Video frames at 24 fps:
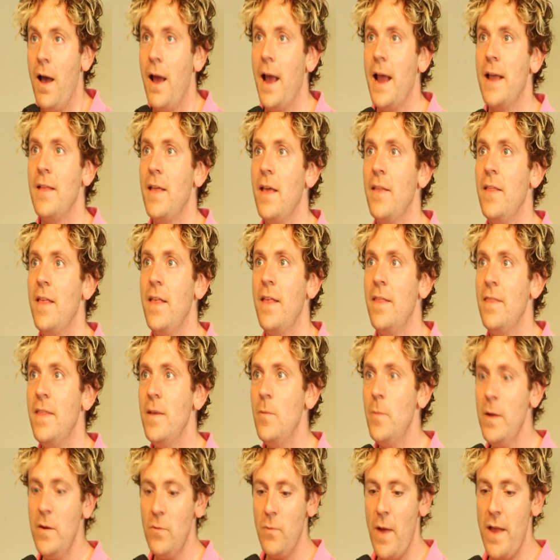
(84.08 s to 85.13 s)
And then
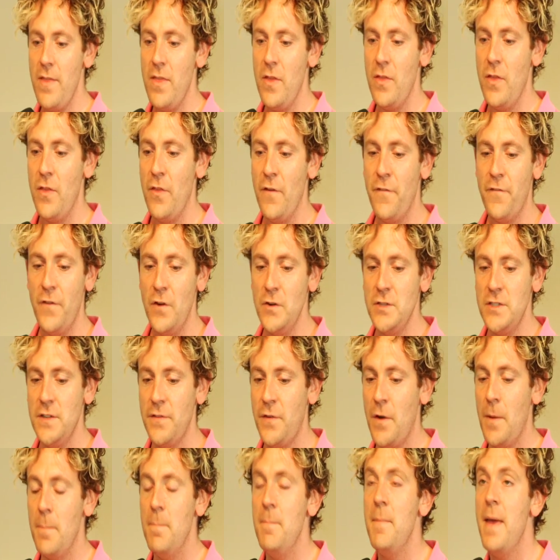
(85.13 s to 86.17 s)
we read the first of
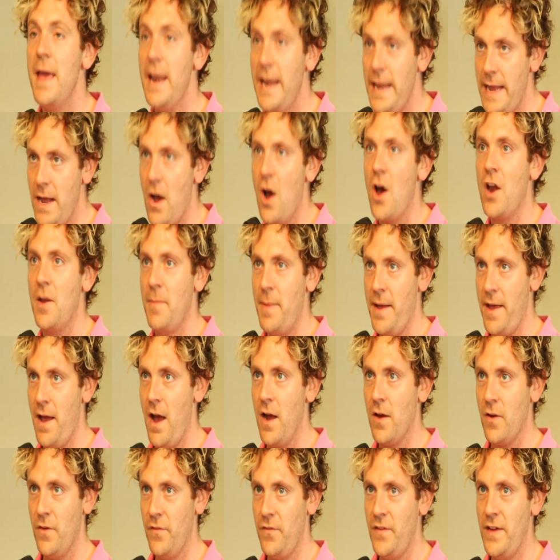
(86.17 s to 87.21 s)
her many
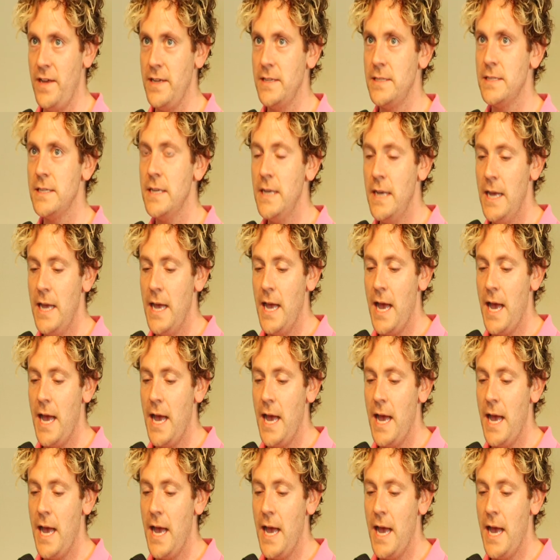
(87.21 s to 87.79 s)
autobiographies,